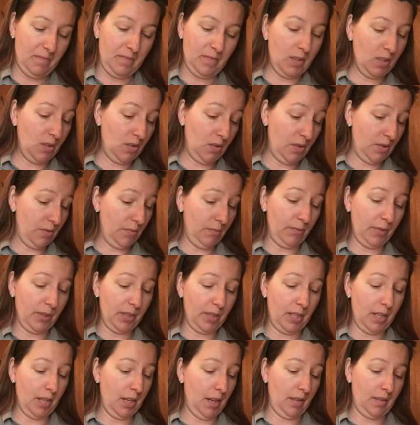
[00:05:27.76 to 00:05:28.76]
There's
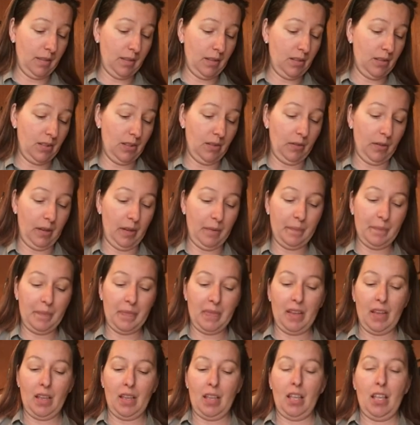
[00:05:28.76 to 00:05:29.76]
really nothing to it.
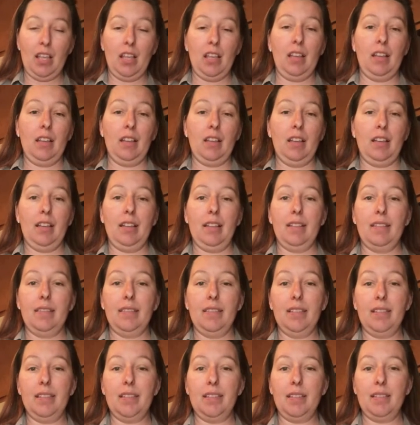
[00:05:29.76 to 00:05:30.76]

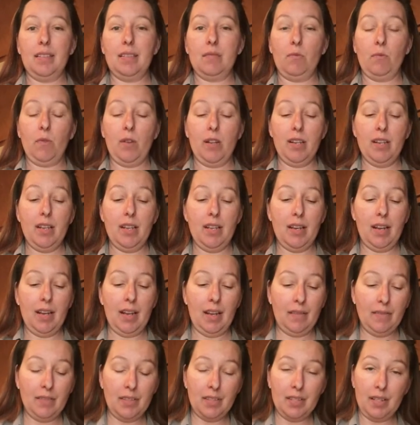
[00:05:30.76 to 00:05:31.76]
This is
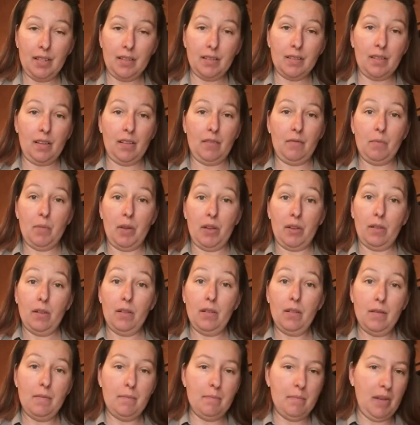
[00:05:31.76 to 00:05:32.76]
1.5 sticks of
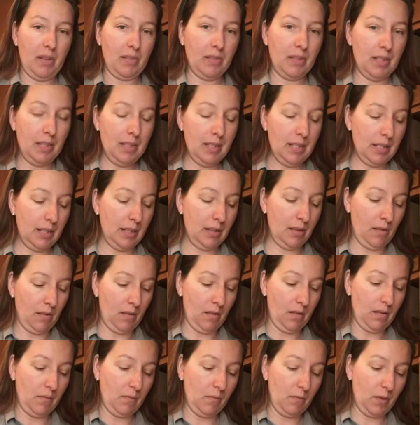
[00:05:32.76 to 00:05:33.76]
butter melted, and
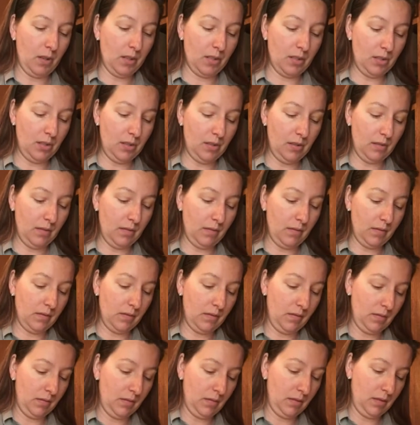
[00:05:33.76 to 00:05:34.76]
all I'm going to do
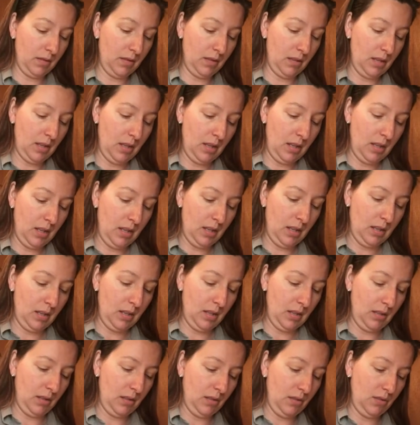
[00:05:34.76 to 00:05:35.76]

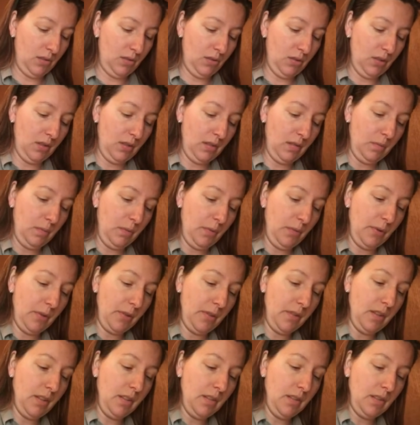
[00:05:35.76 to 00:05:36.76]
is just pour
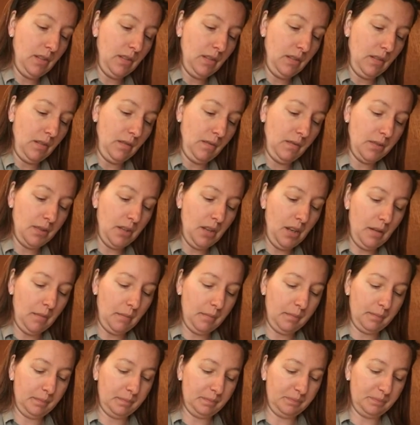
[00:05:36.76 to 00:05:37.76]
this over top.